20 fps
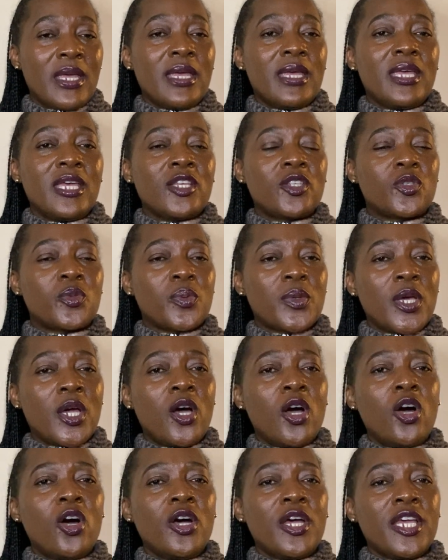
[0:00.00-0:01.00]
as
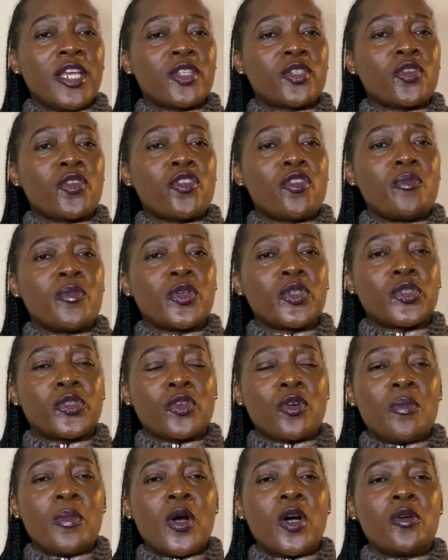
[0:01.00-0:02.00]
well as
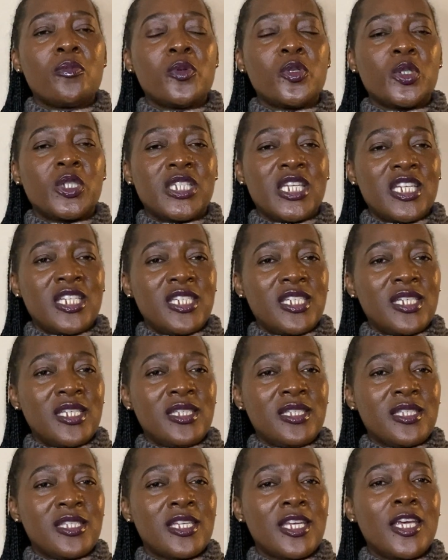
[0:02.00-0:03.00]
chromosomal
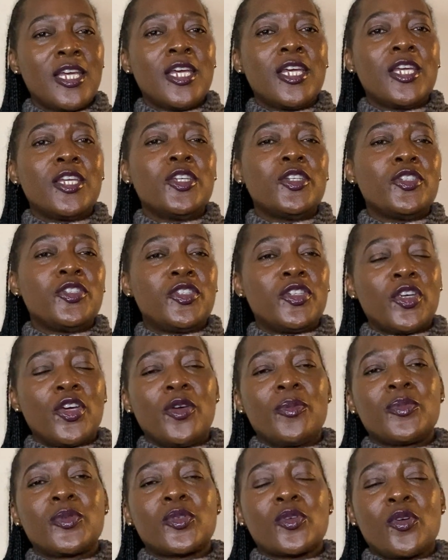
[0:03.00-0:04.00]
mutations in
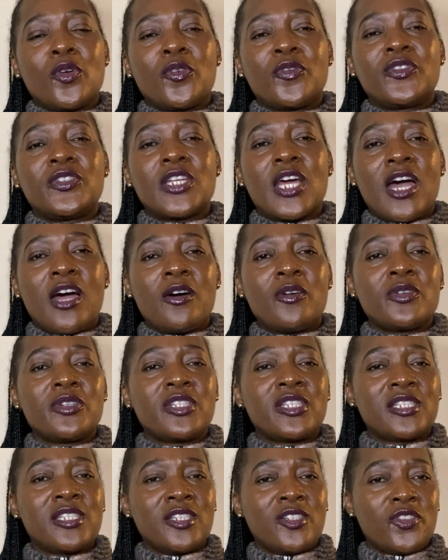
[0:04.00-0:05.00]
terms of Down
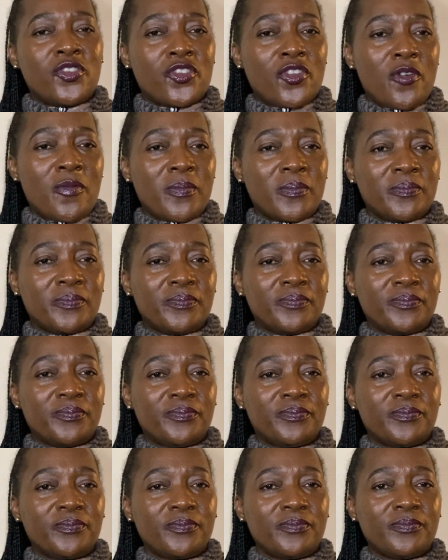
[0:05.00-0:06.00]
syndrome.
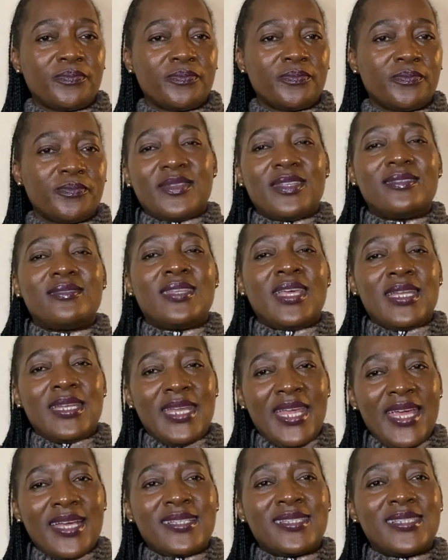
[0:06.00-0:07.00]
The
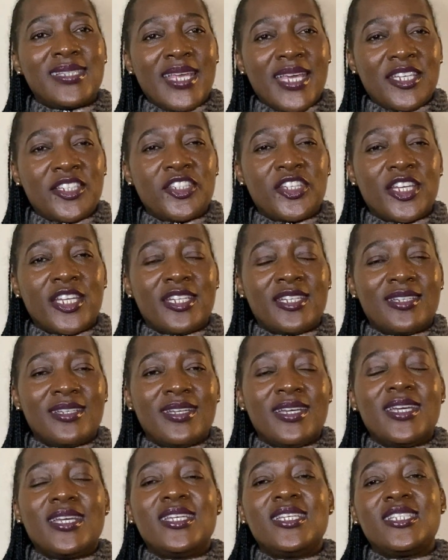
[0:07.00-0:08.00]
next section
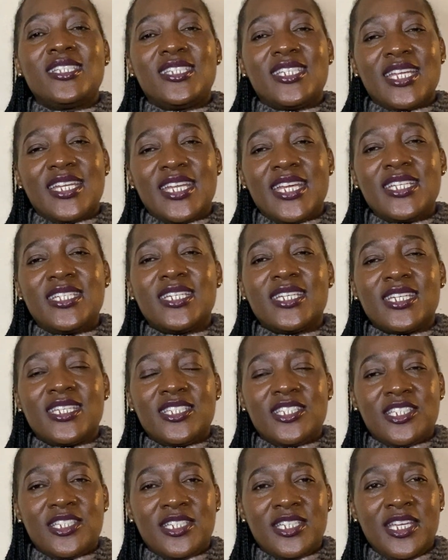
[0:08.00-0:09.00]
is genetic
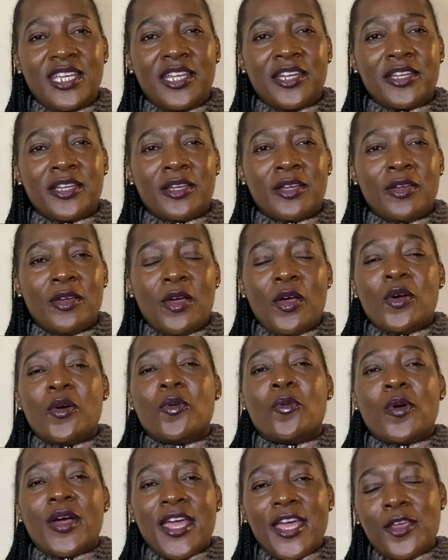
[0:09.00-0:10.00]
engineering,
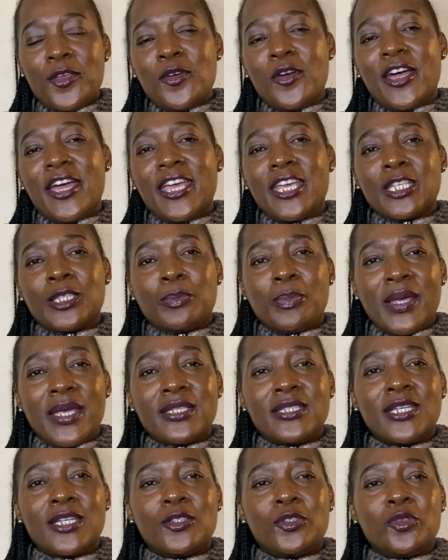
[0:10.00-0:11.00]
where you are
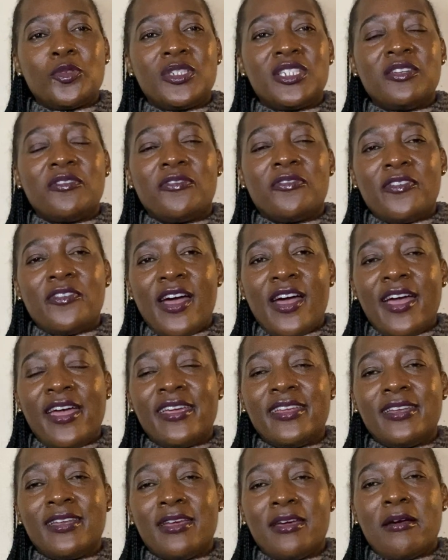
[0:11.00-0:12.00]
expected to
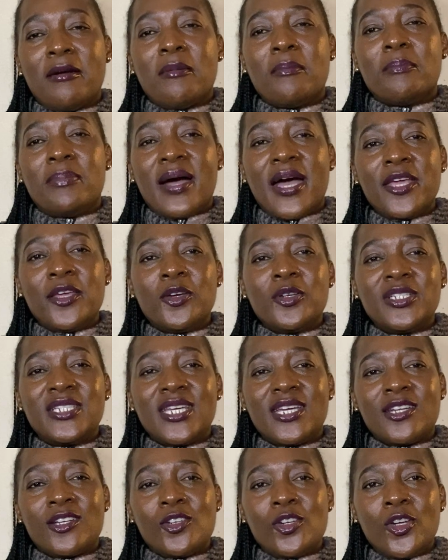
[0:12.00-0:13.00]
define
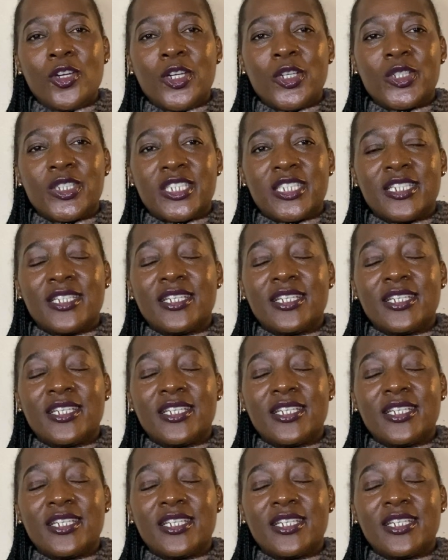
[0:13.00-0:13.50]
biotechnology